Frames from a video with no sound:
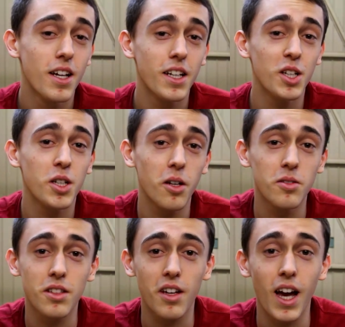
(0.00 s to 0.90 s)
It
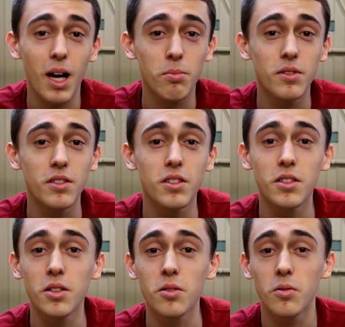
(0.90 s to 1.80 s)
shows that it happens
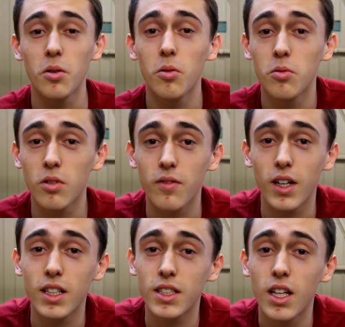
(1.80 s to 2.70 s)
to all of
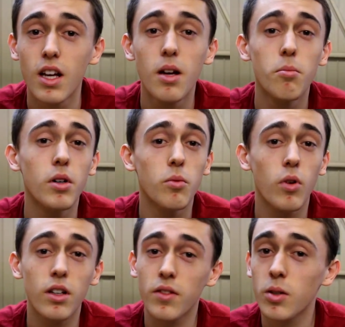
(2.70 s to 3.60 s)
us. But
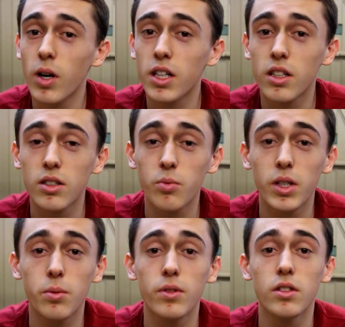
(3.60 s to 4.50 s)
one of the questions
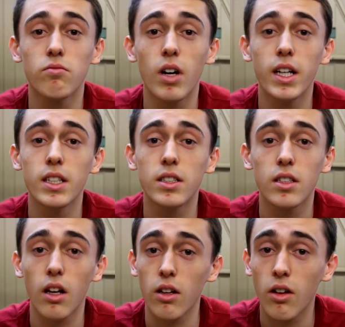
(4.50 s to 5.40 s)
which was
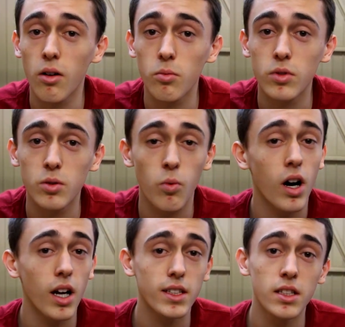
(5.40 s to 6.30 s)
raised a lot was
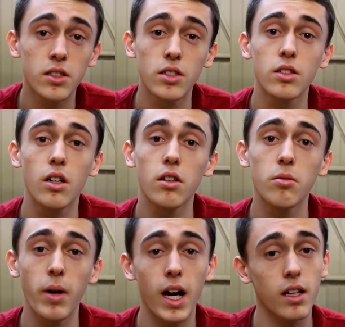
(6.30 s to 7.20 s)
why I didn't just
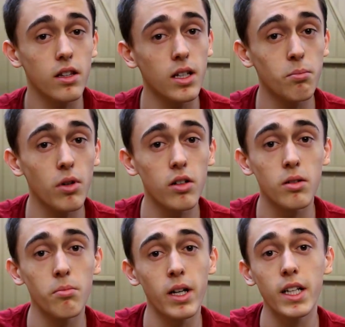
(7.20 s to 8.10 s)
glue back the
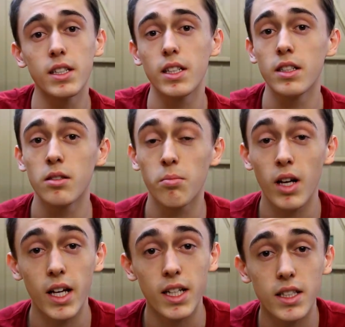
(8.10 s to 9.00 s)
broken piece into
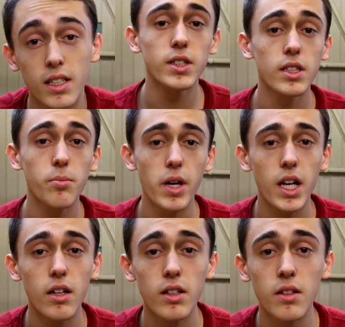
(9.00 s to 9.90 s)
place. It did
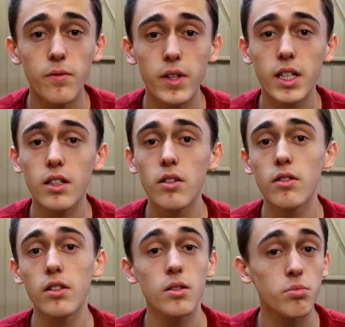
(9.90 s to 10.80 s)
appear in the video
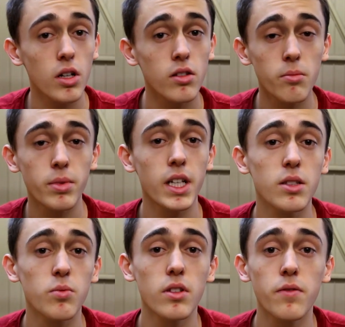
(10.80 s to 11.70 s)
that the broken
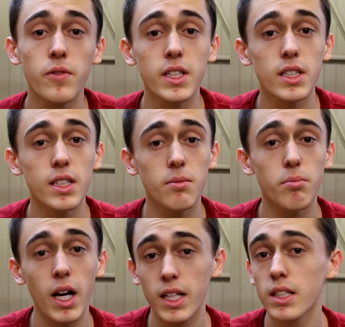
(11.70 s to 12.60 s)
piece would have fitted
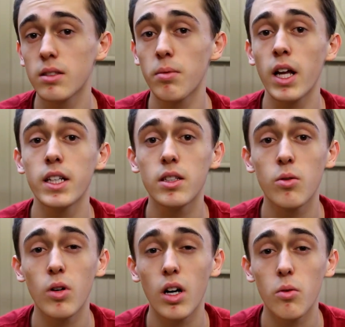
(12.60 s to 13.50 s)
it back into place
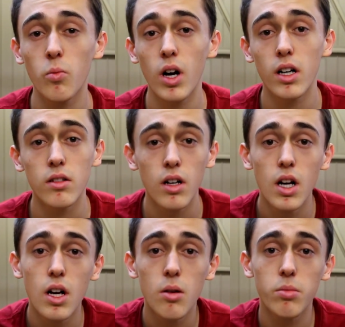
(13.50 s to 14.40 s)
quite well,
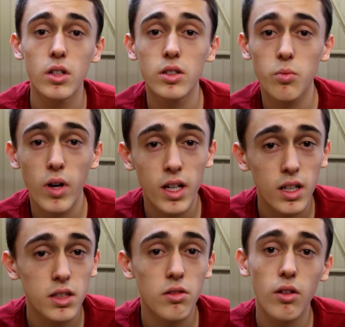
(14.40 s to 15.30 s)
but when
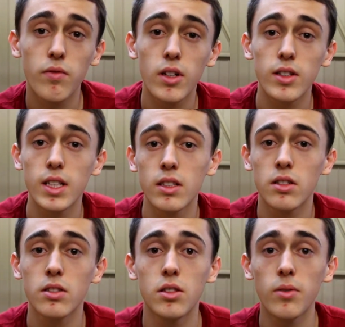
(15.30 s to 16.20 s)
I sort of looked
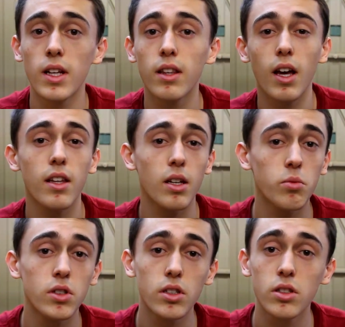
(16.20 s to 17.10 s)
into doing that, there
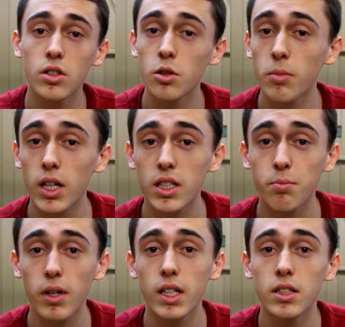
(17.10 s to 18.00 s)
was just too much
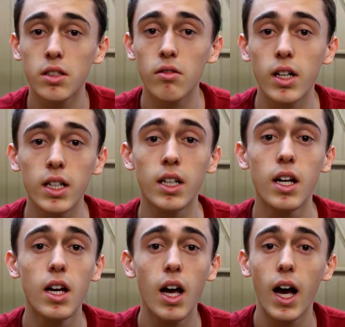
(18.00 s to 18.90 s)
splintering
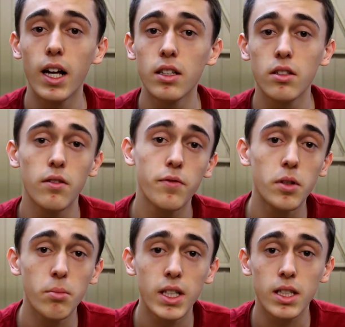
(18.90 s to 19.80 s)
and a
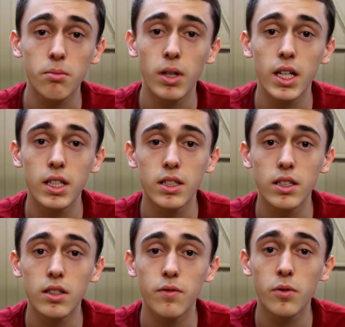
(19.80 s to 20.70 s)
few missing
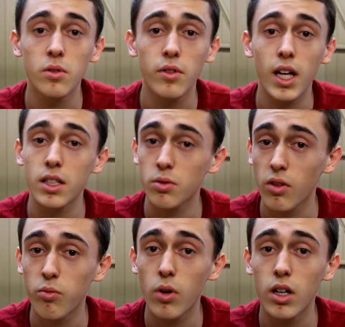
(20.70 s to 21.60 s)
pieces for that to
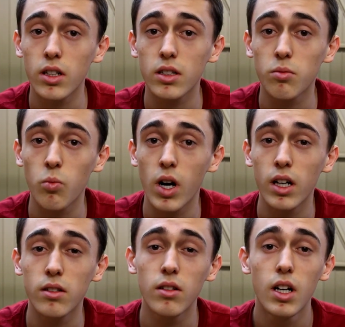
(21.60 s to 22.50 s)
have worked
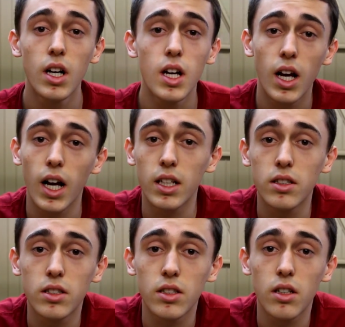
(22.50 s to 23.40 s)
well.
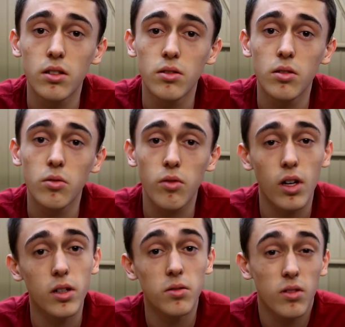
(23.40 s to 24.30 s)
And so
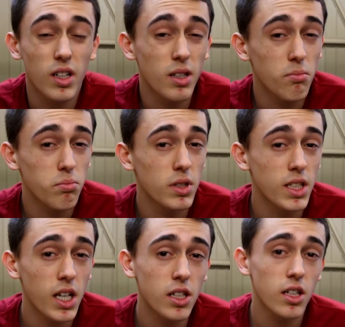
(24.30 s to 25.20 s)
although it
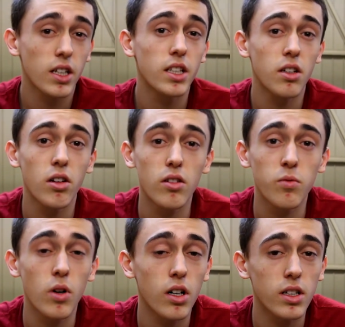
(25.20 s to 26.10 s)
potentially could have
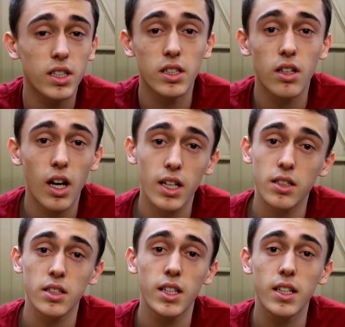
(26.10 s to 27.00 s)
worked, it, as
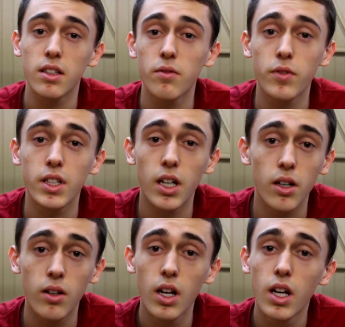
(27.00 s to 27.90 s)
I said in the
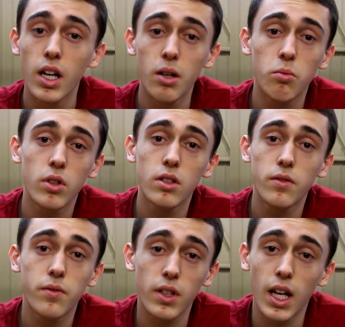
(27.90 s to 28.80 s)
video, it would
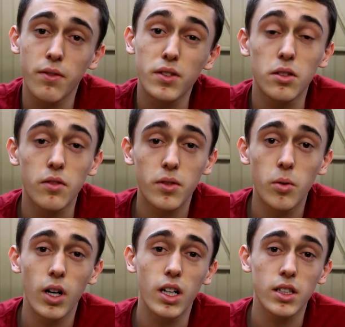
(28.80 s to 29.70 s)
have left sort of
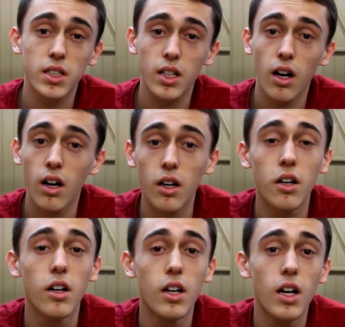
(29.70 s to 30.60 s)
quite a
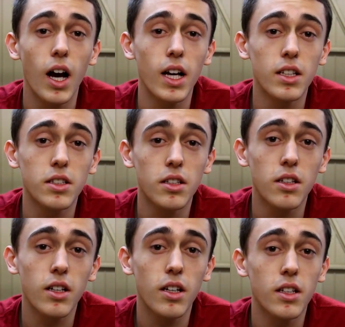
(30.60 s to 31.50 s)
scar,
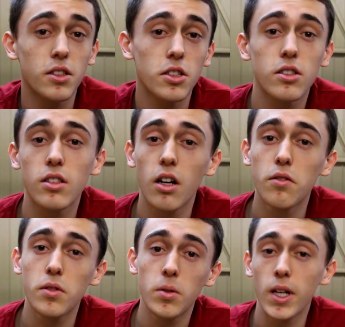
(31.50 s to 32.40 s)
and just
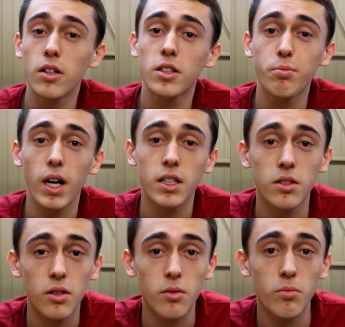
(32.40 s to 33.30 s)
overall it looks
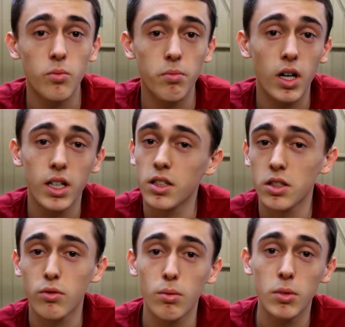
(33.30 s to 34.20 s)
better by
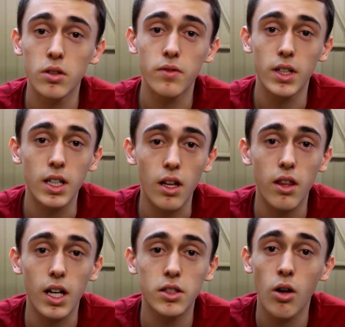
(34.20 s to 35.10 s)
just removing
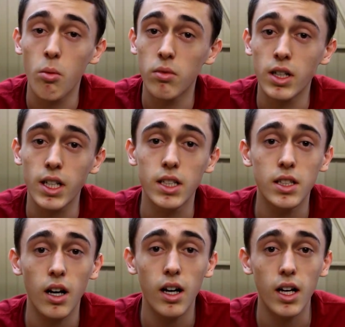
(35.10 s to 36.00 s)
that top ring
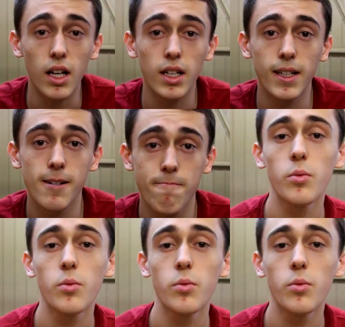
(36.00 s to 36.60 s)
entirely.